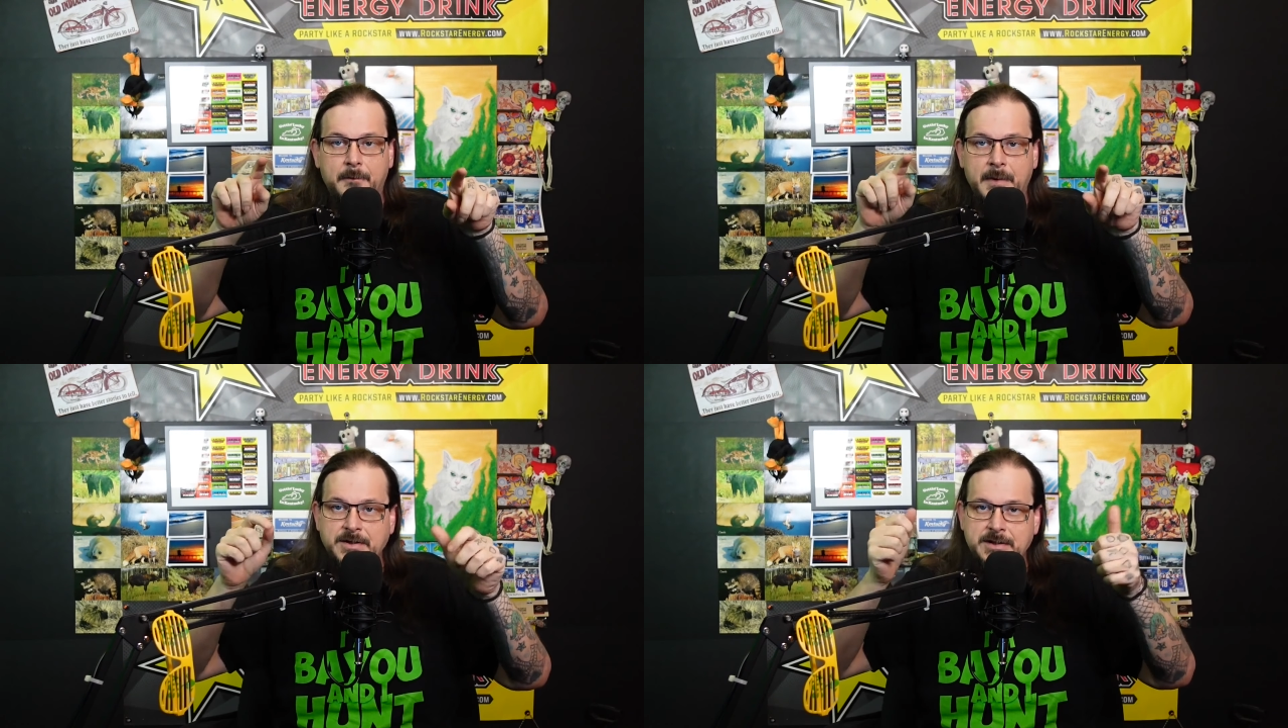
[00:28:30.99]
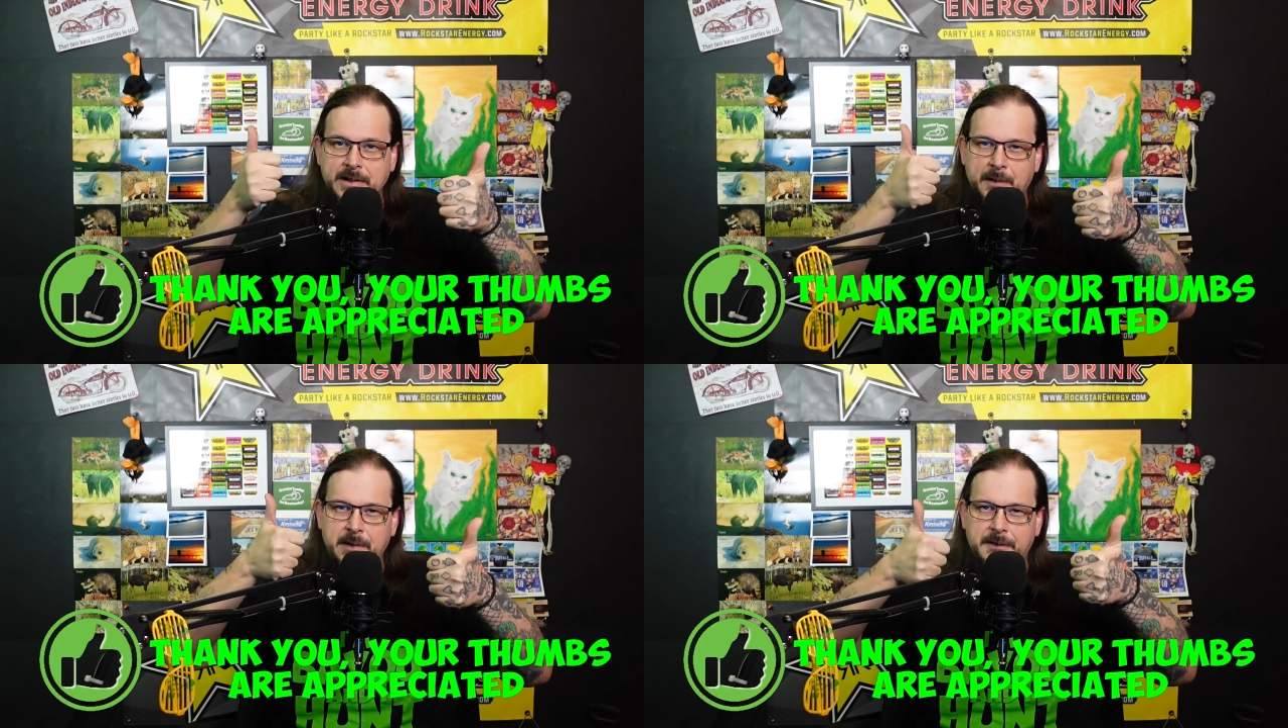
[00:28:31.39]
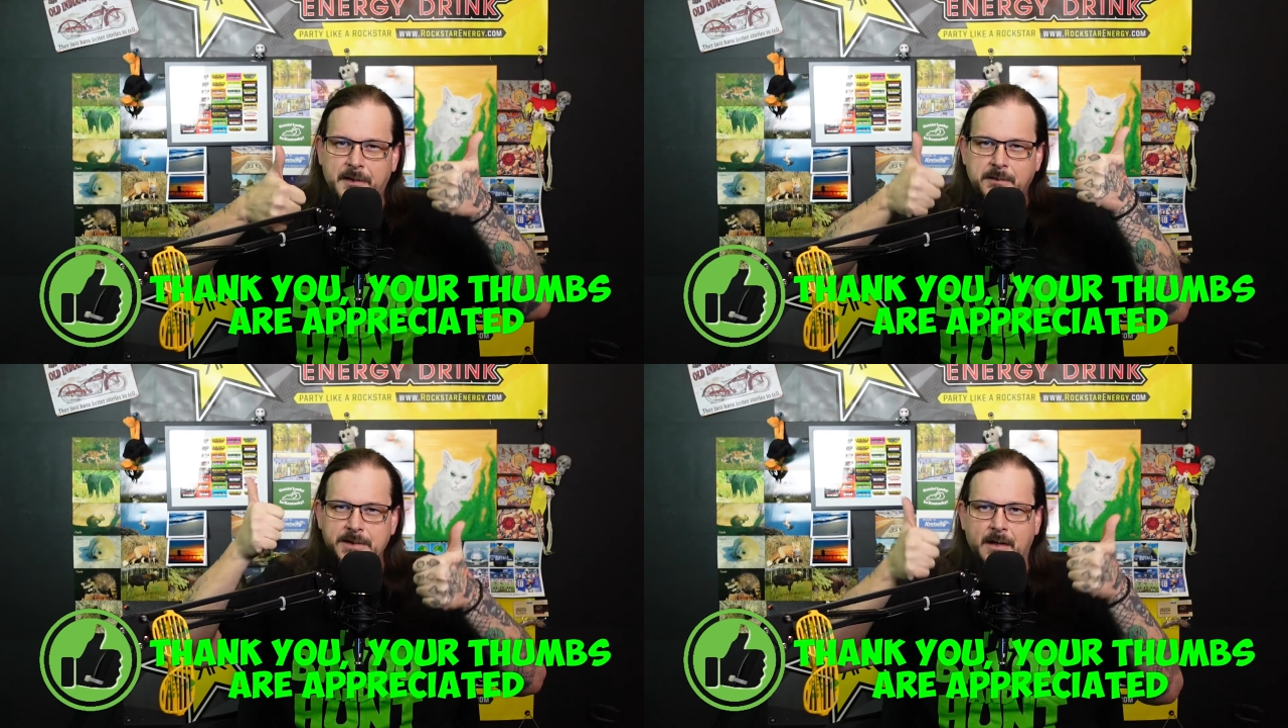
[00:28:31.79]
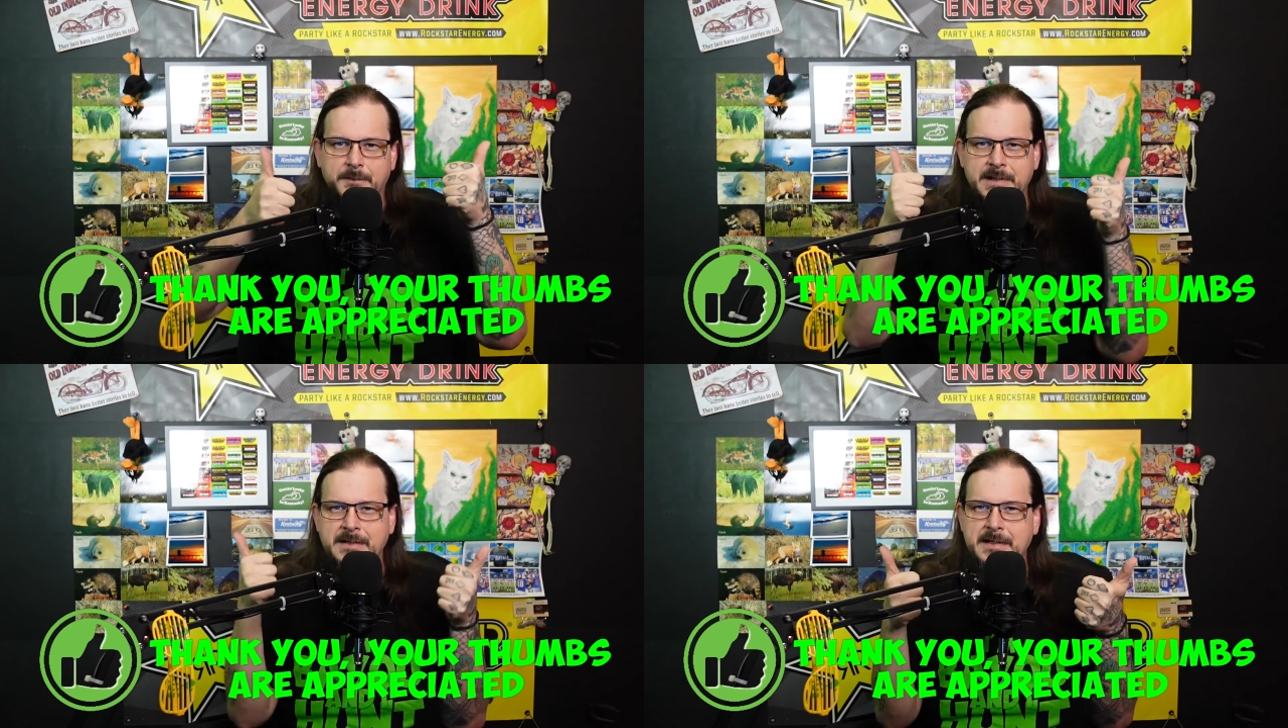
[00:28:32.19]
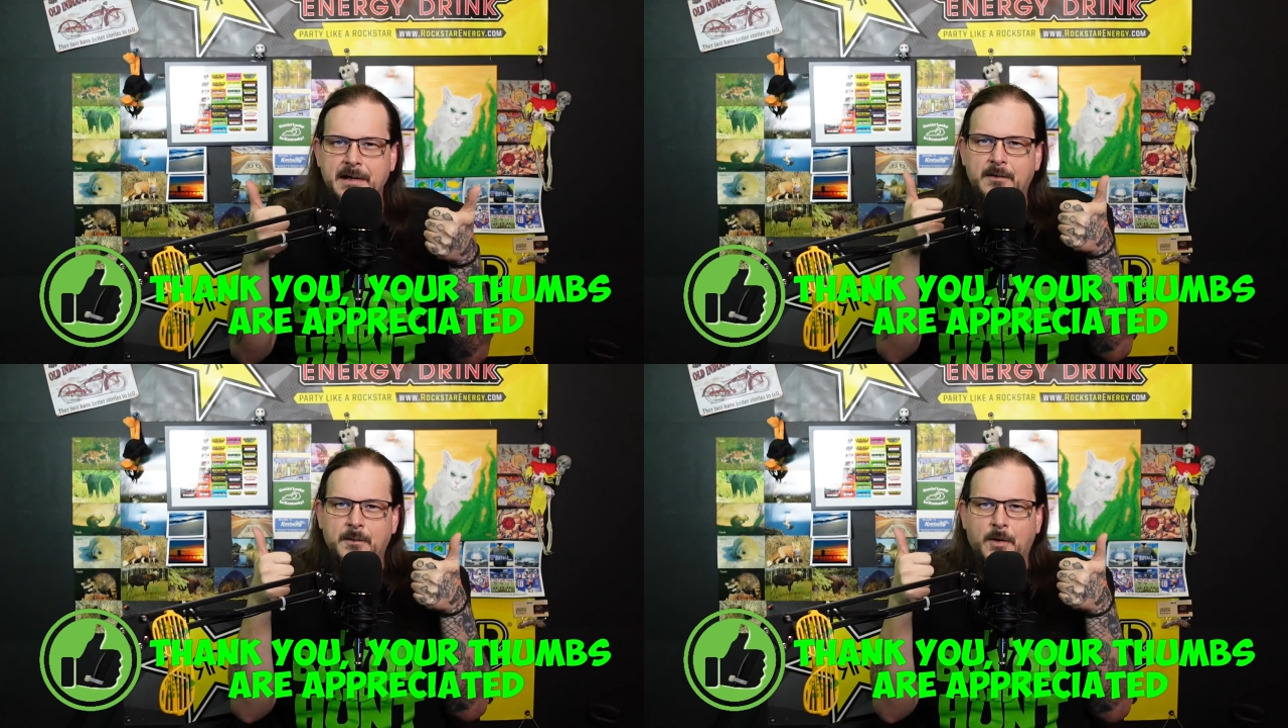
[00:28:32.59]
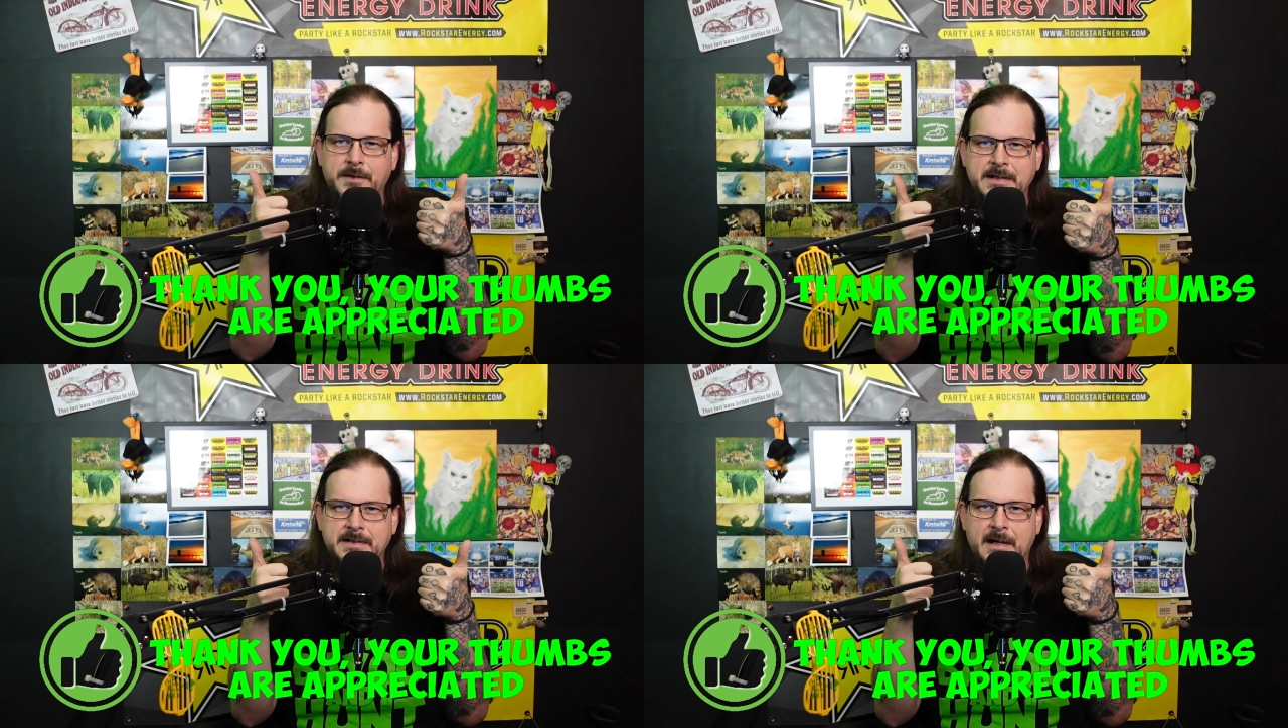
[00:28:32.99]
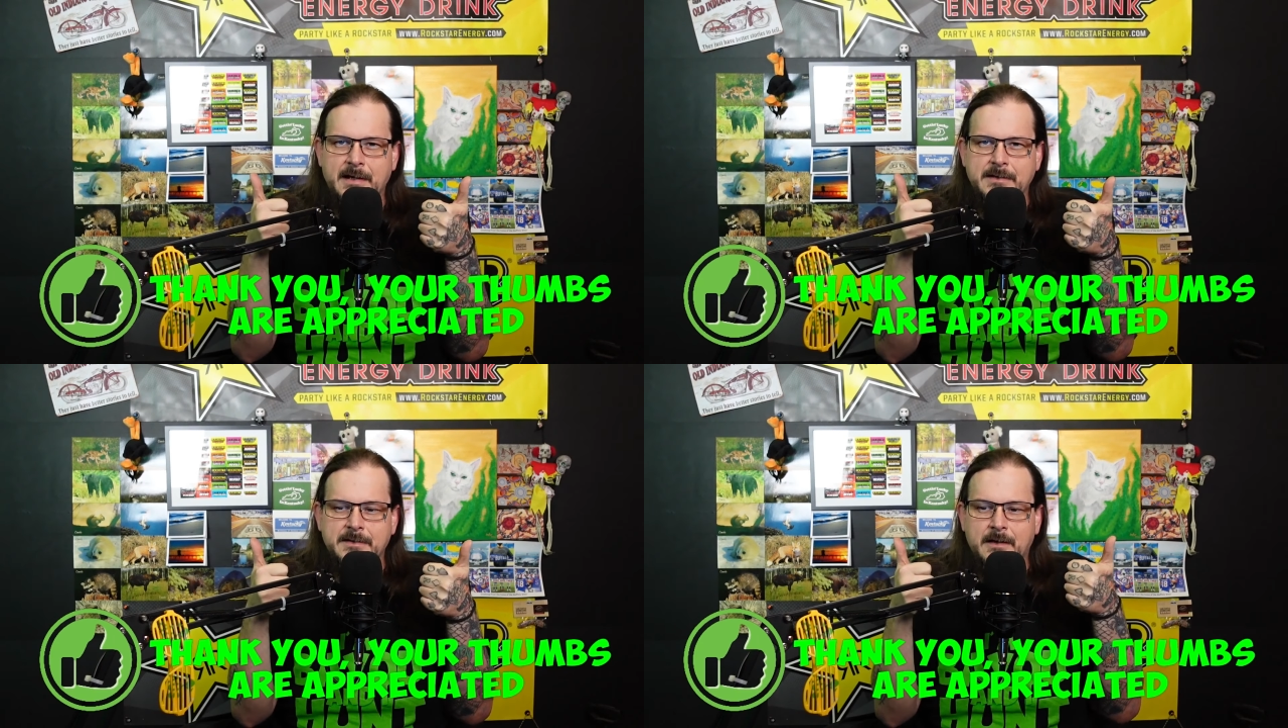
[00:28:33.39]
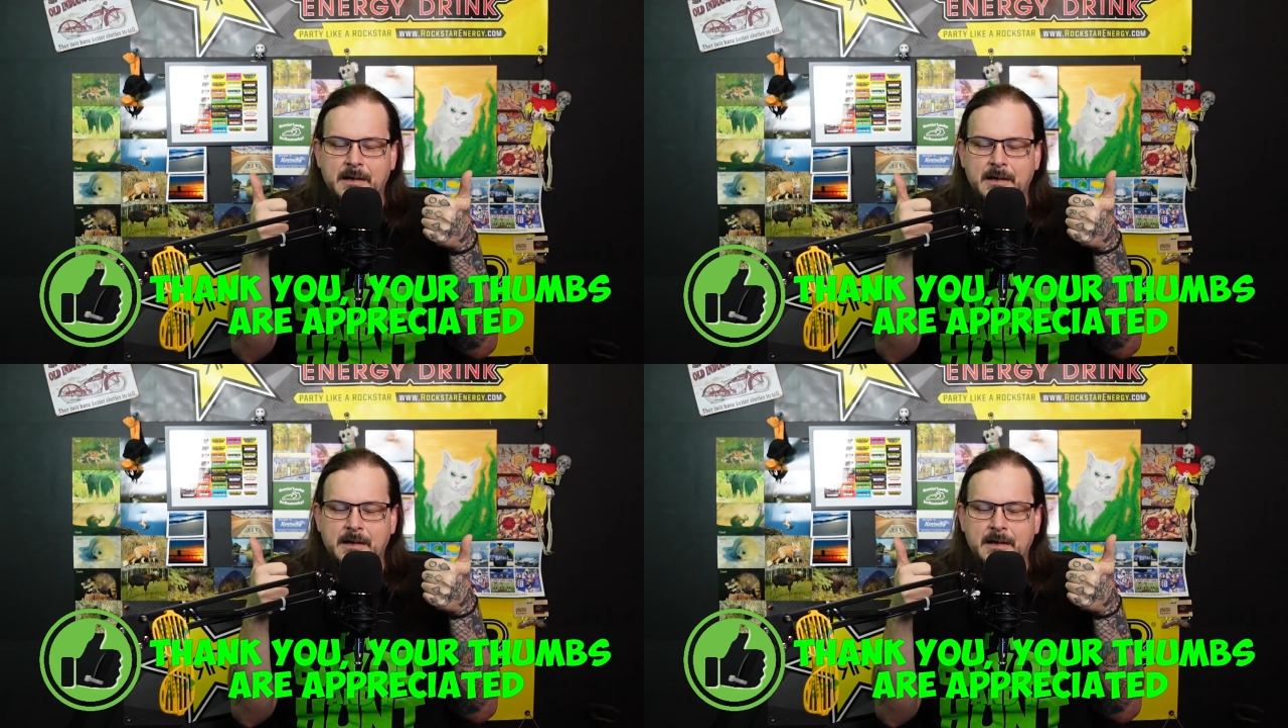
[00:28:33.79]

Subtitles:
Make sure you give me a thumbs up. Tends to help more these days.